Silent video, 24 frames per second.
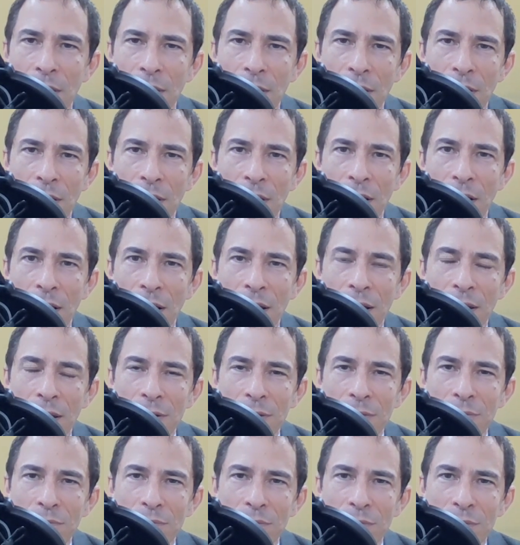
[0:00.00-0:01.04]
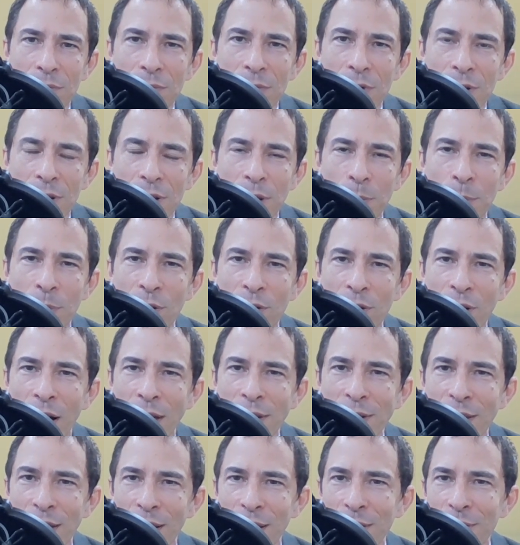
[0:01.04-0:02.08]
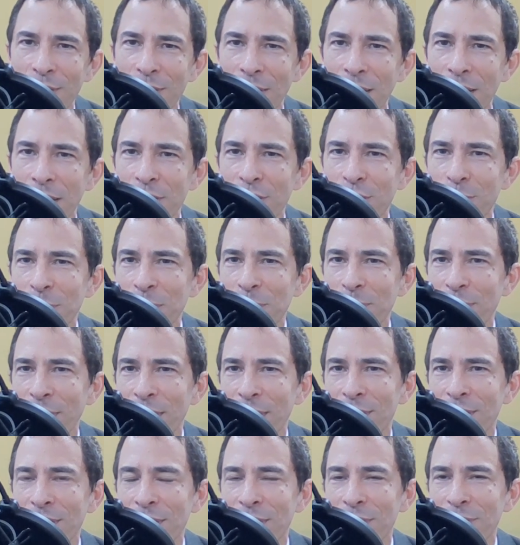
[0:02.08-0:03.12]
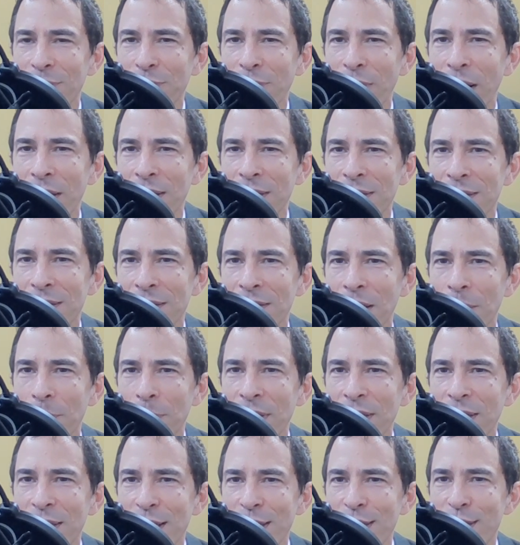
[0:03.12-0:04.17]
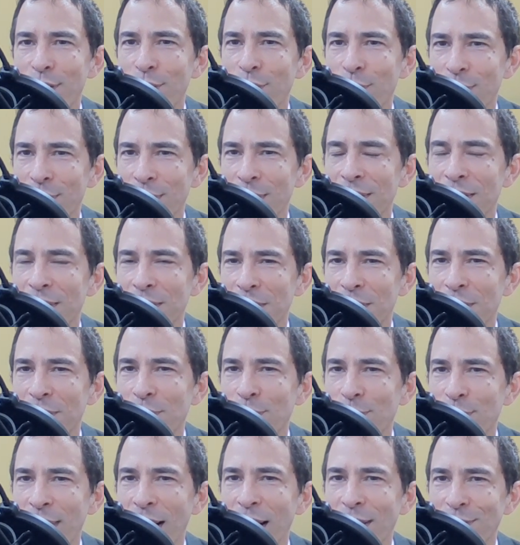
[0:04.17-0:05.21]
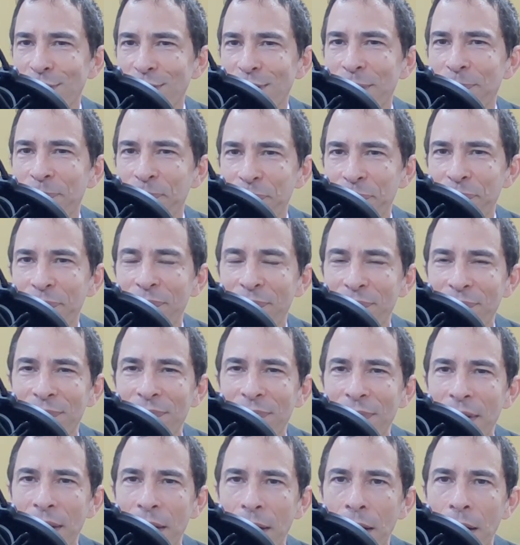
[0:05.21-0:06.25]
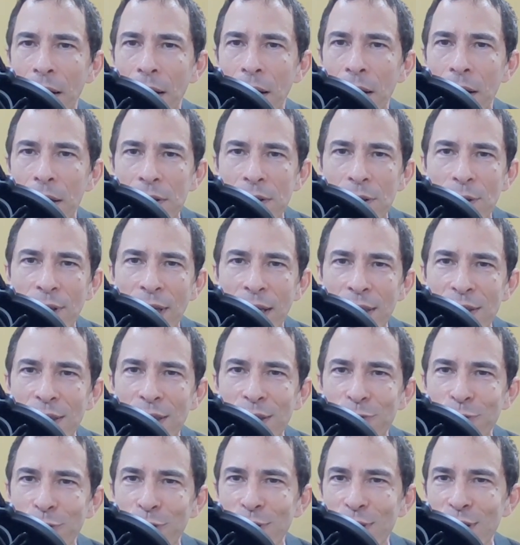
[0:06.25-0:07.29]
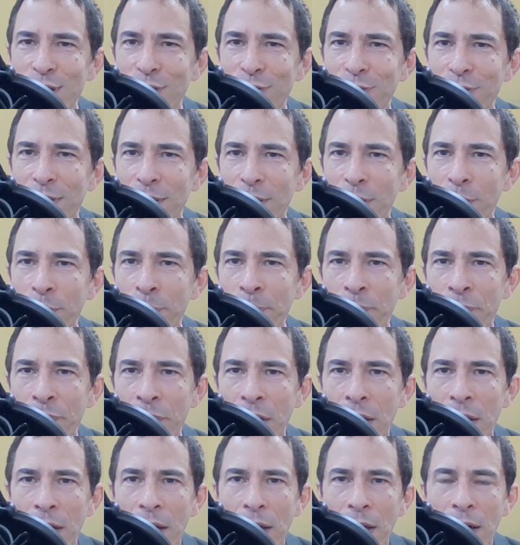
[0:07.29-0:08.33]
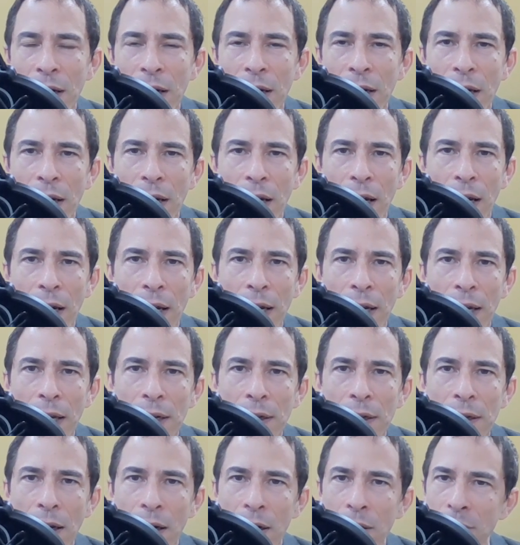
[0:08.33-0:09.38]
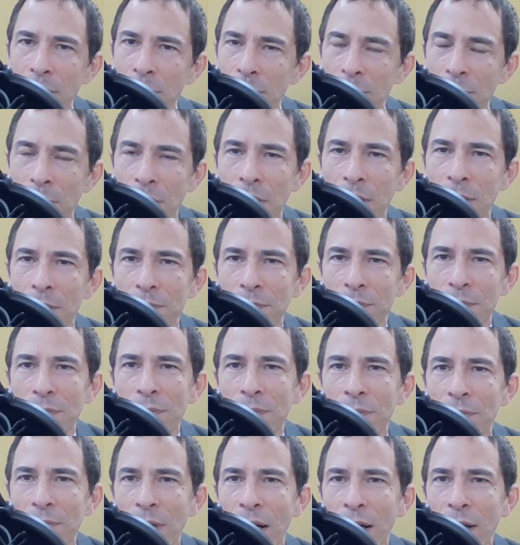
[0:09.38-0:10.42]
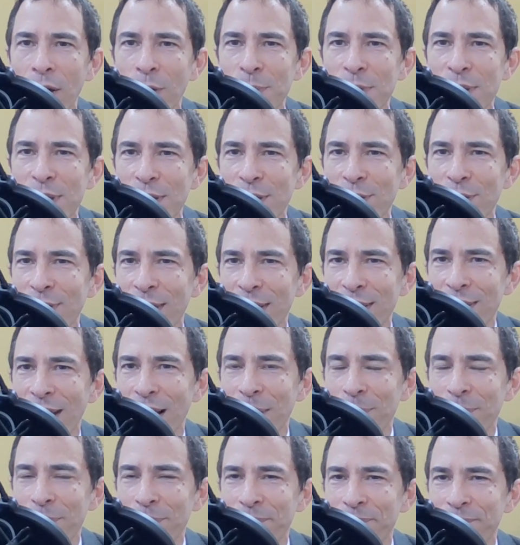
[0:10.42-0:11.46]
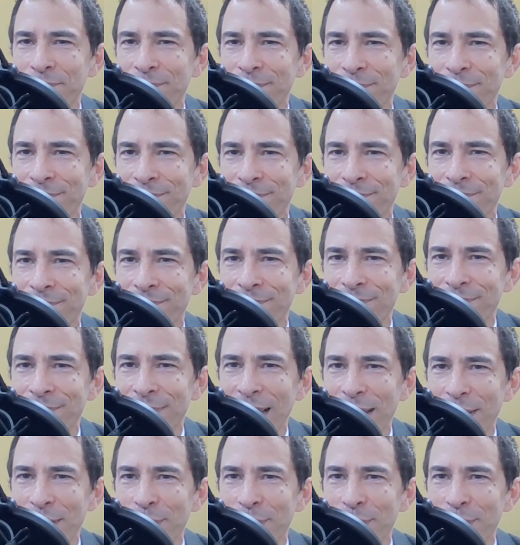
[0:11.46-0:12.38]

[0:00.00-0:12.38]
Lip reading: the mere 9-dan human player finds a bit easier to use actually. So that's it for this video, and I hope to see you next time. Thank you.